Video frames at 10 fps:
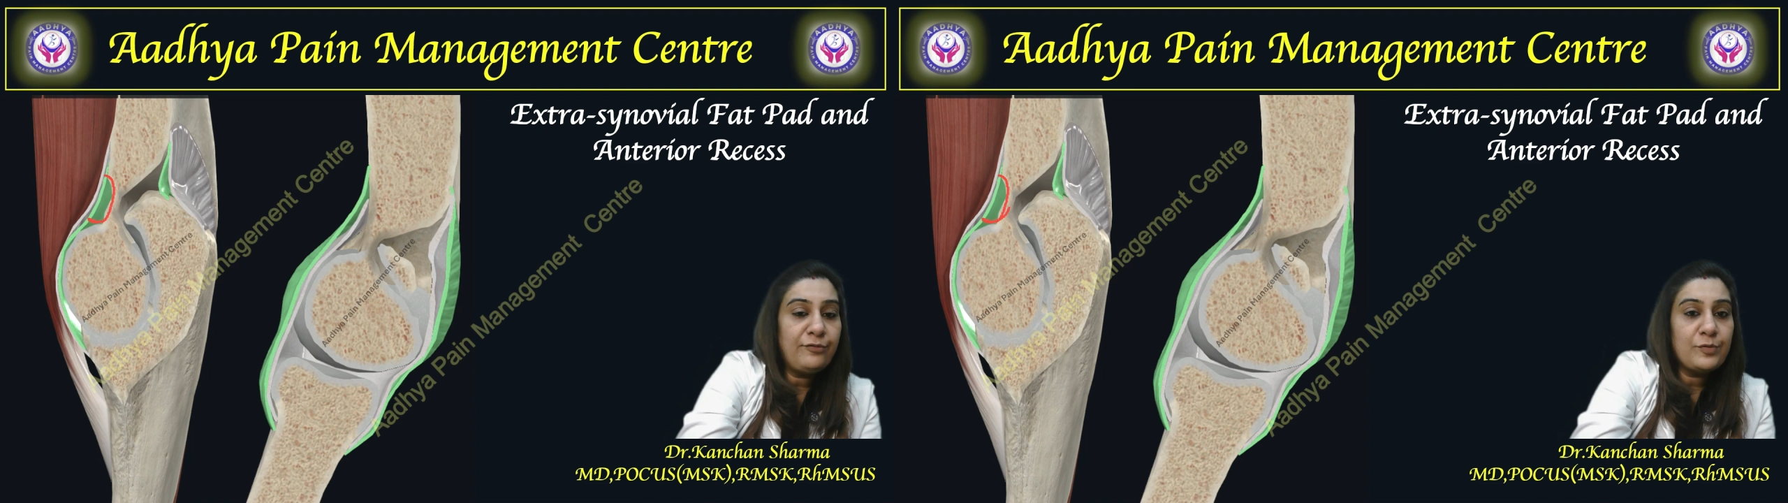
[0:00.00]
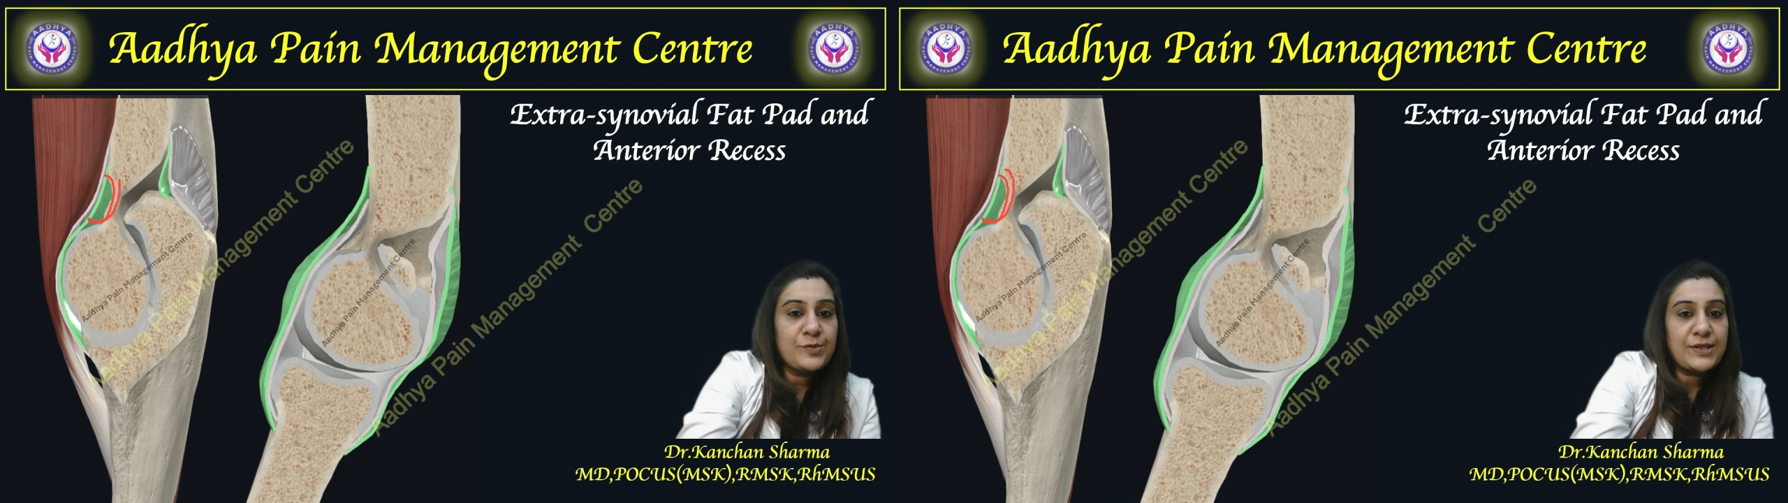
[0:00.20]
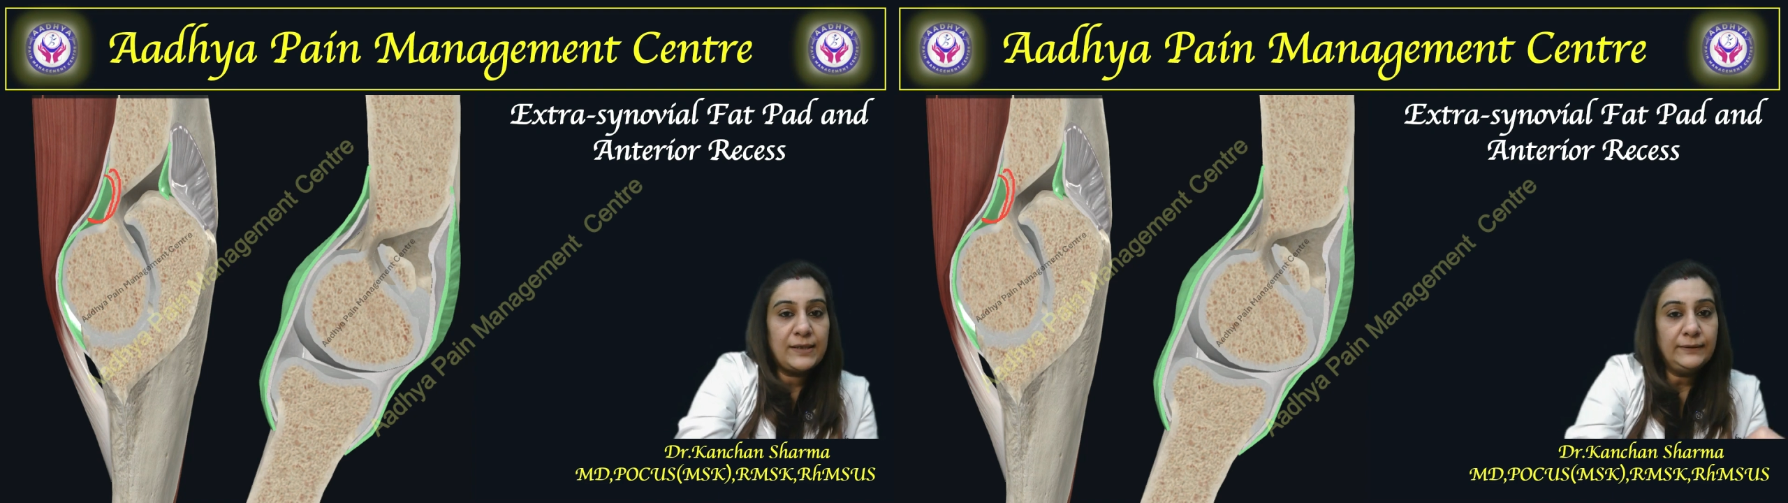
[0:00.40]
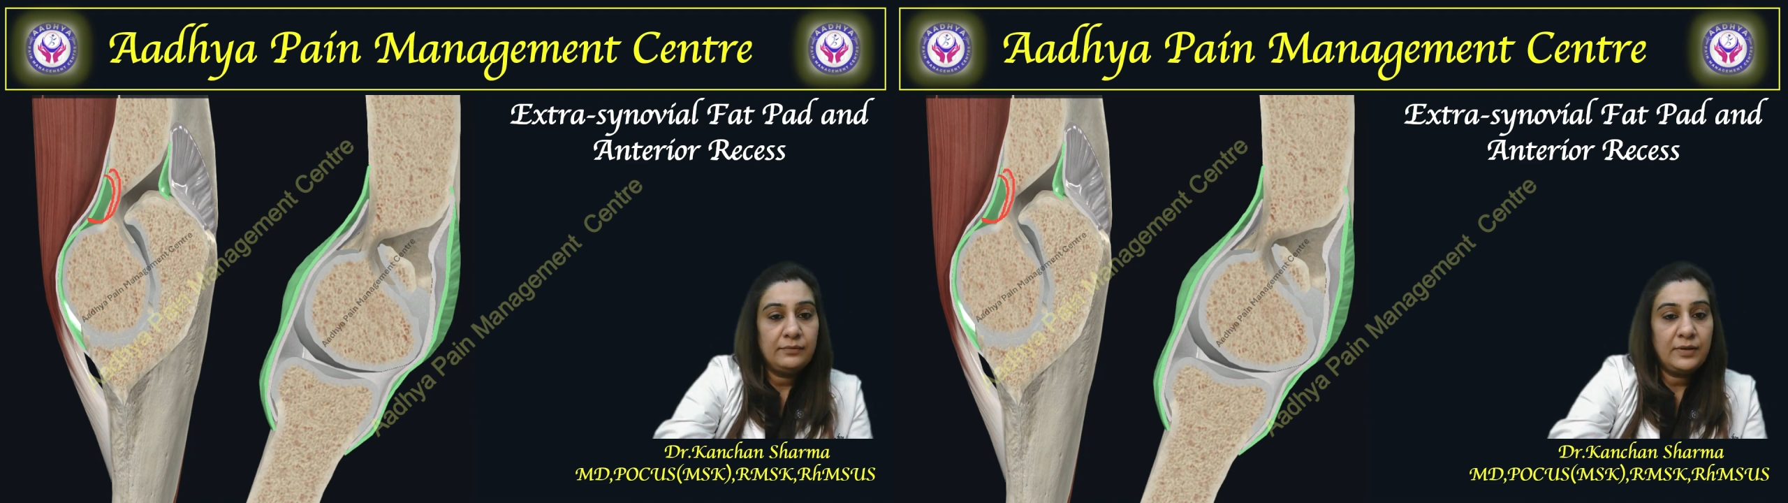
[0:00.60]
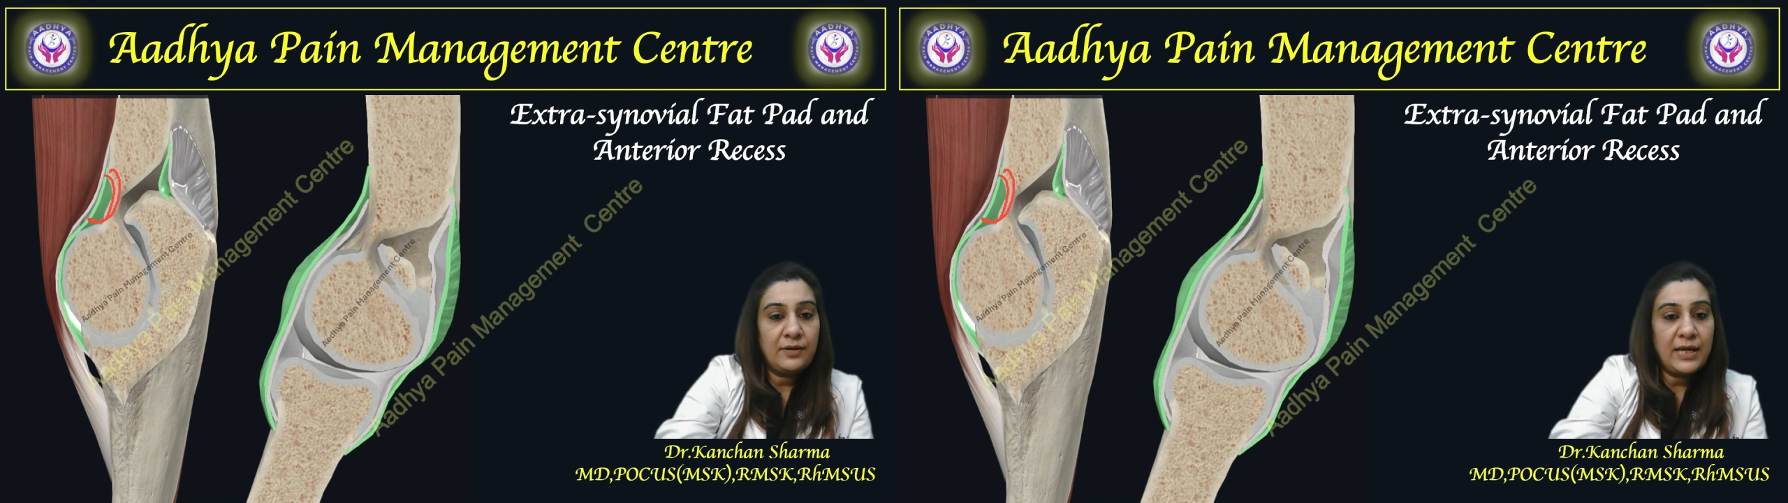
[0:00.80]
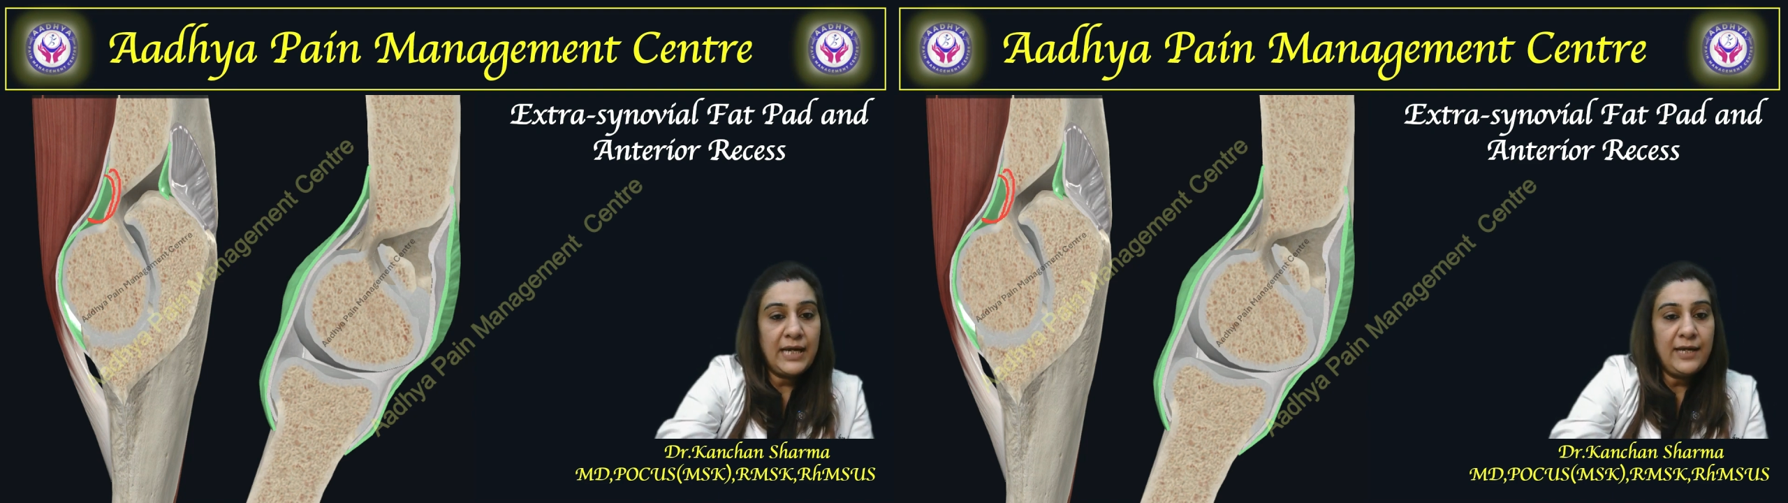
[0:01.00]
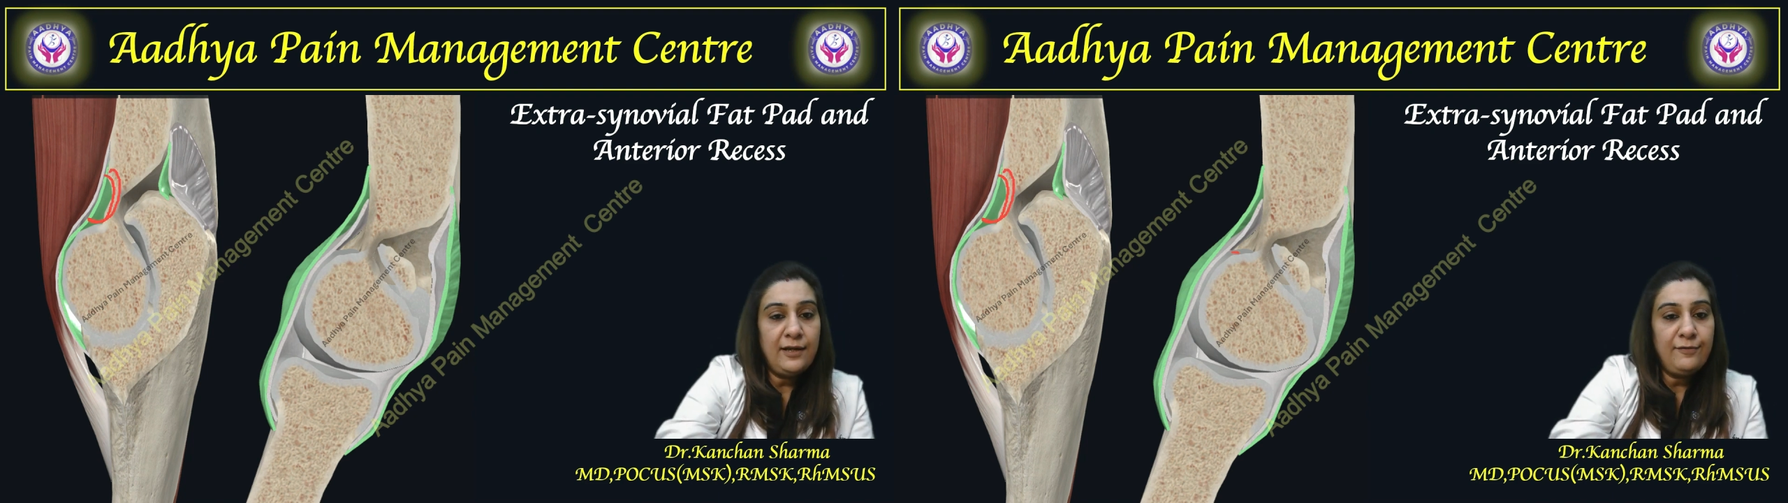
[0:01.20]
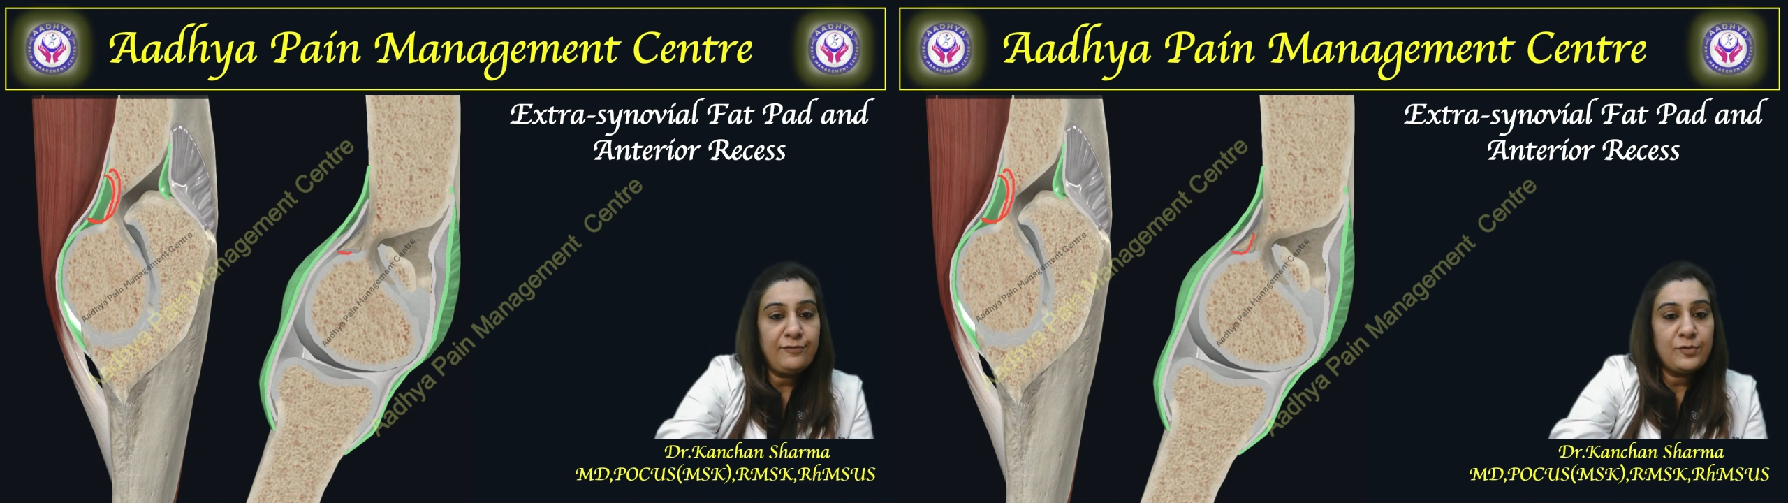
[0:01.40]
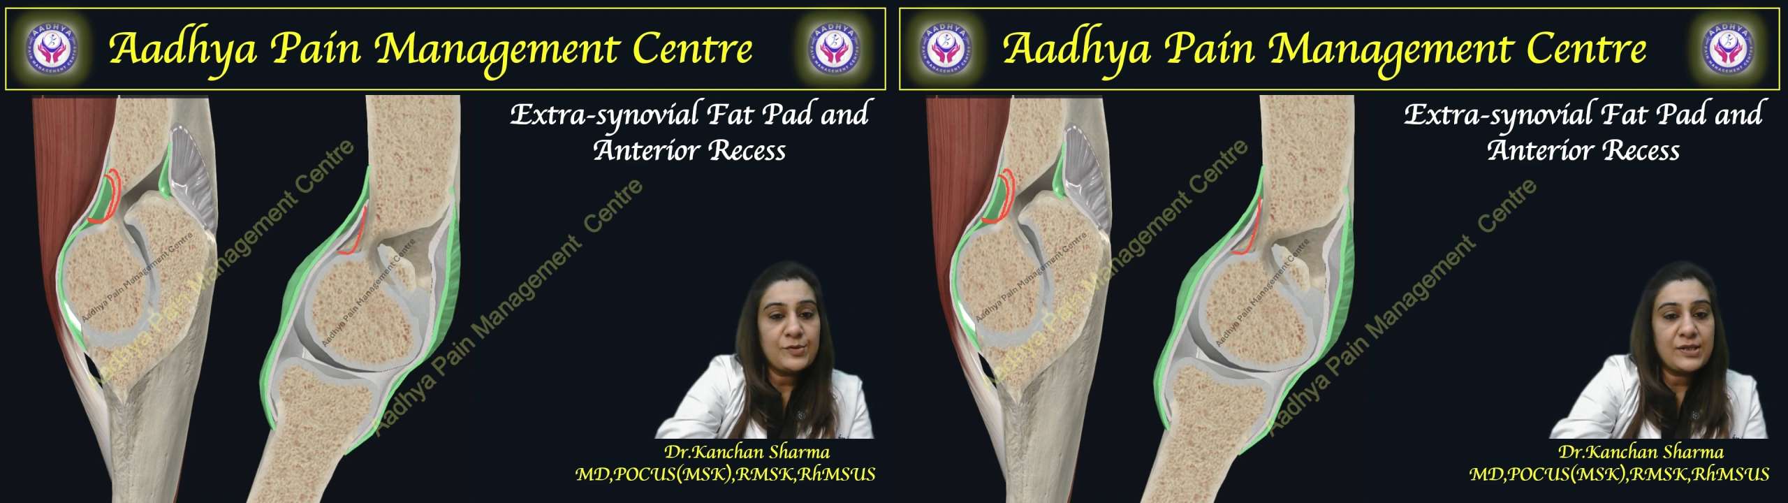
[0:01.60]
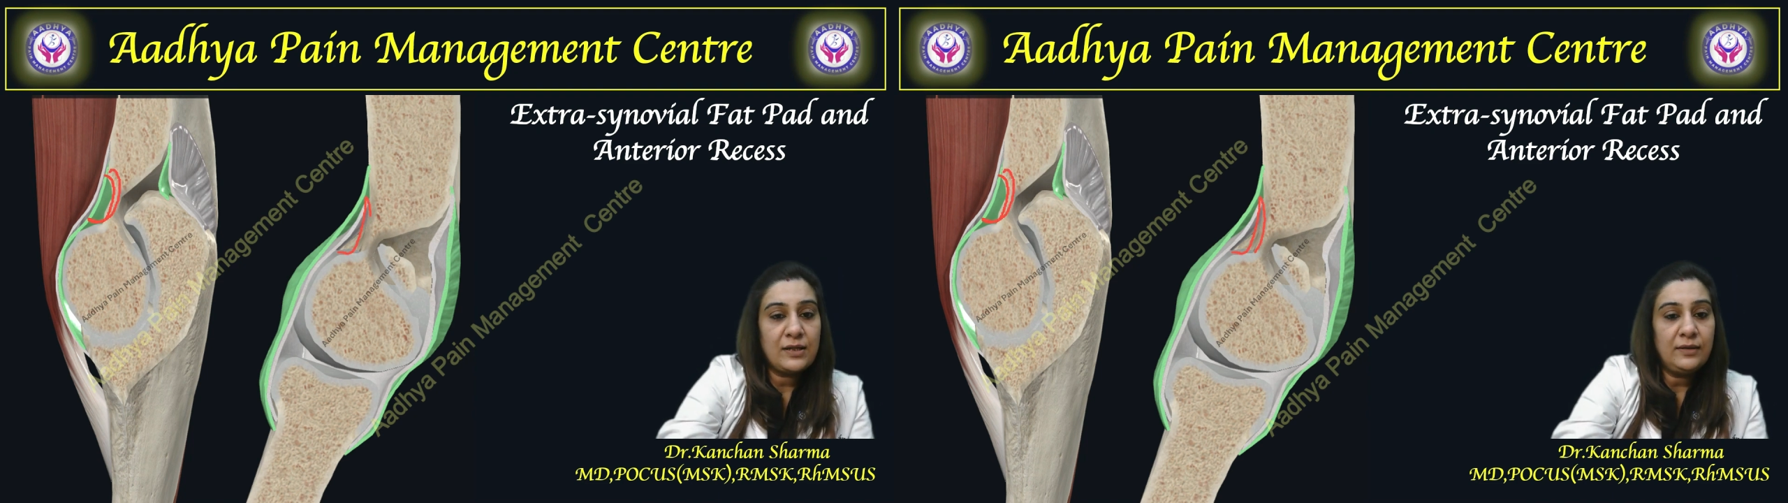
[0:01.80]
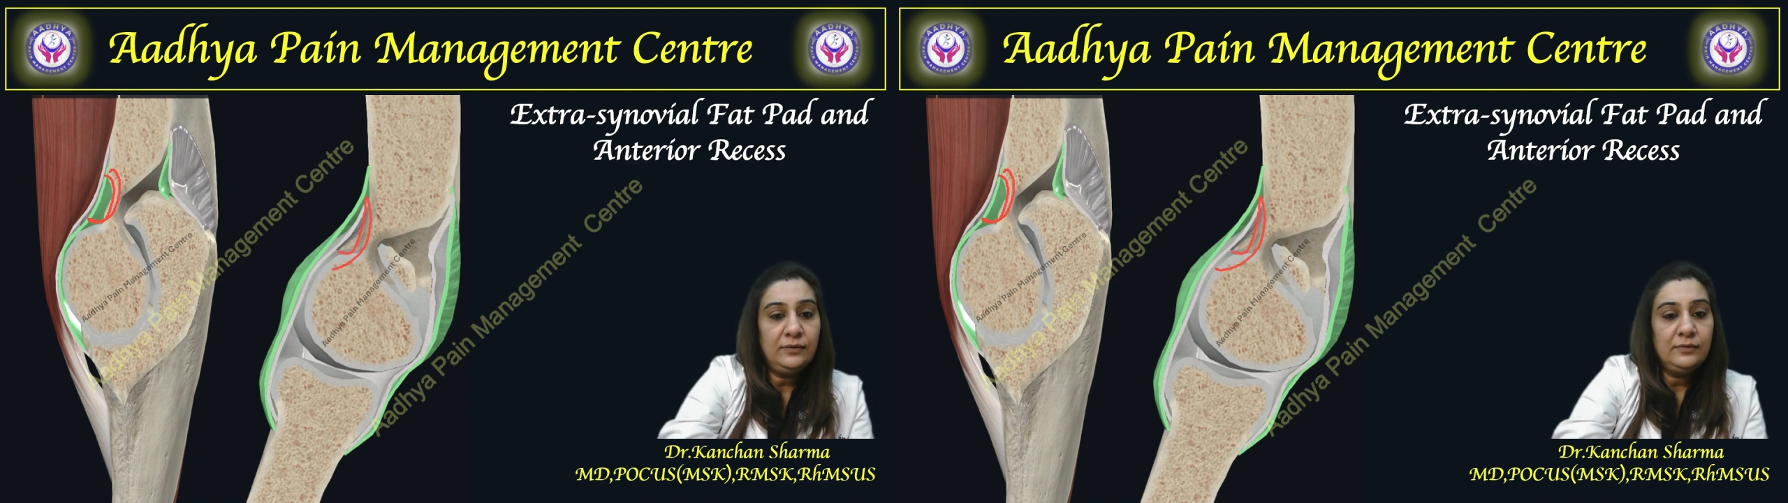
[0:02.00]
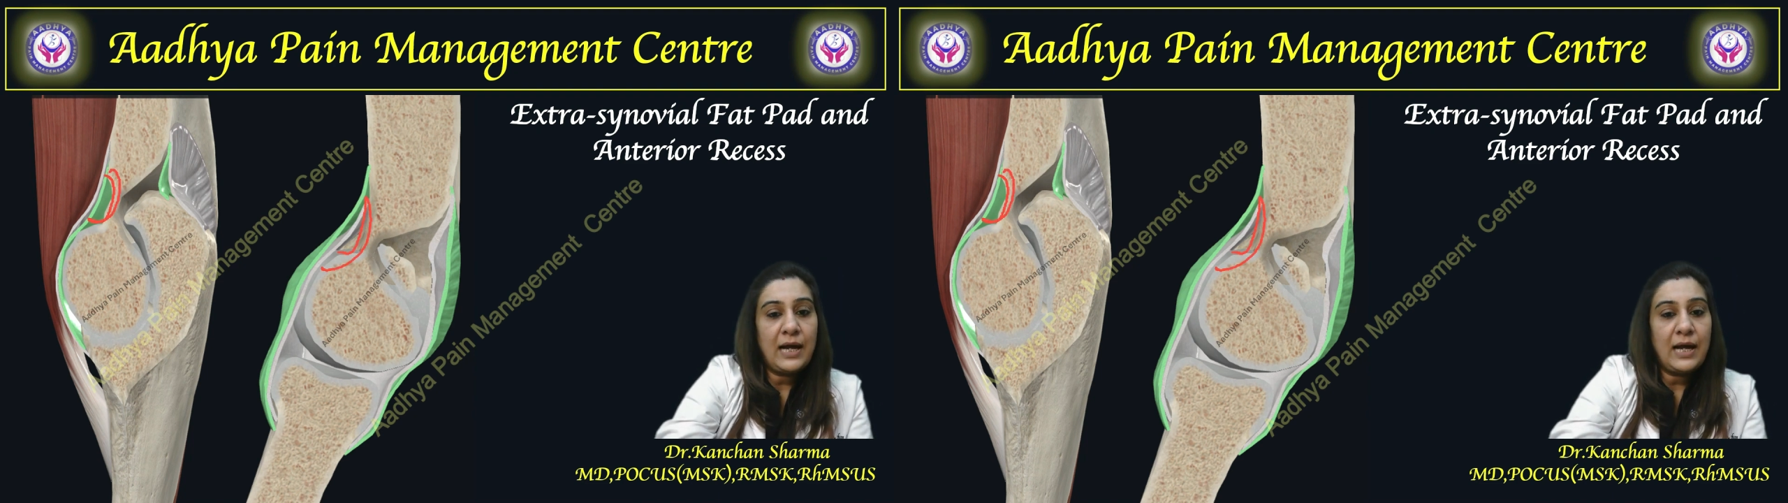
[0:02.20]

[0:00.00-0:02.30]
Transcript: fossa, the radial fossa